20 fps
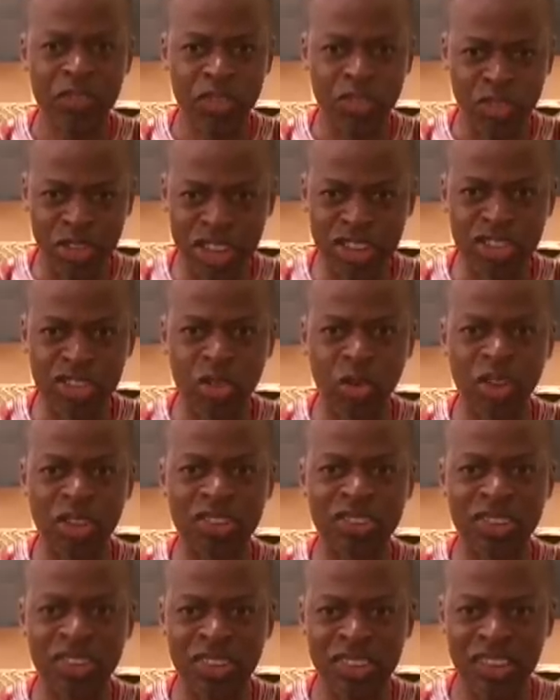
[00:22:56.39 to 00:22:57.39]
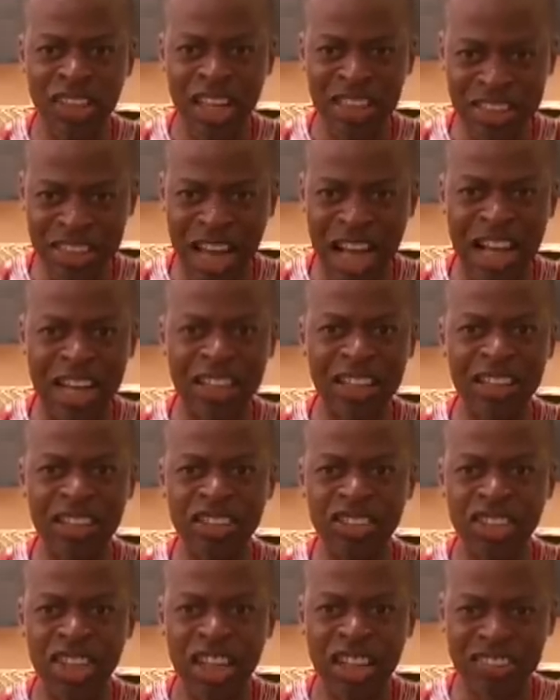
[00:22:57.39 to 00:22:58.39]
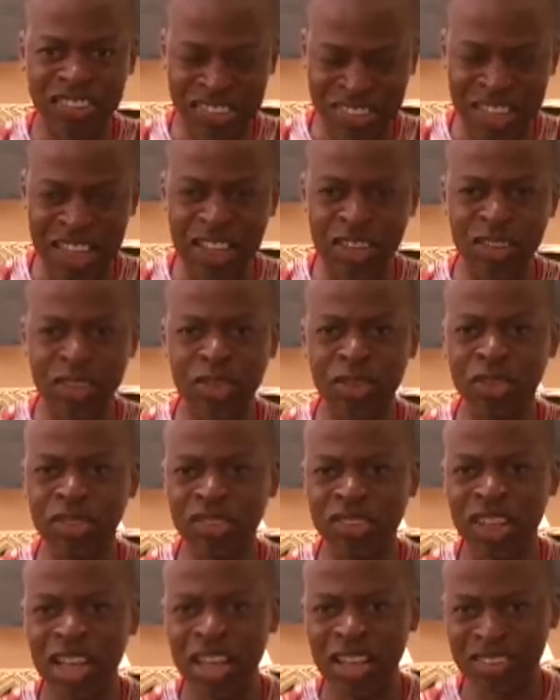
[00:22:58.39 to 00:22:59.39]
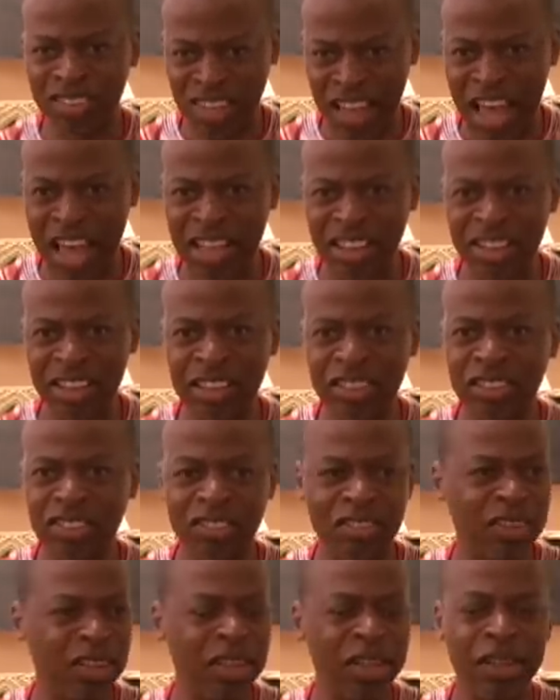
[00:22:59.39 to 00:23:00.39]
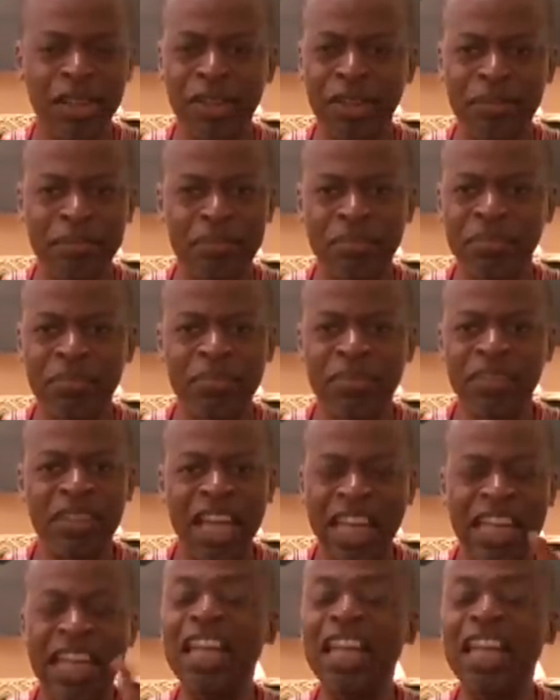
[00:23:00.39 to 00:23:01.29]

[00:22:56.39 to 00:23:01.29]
resources, knowledge, skills, talents, and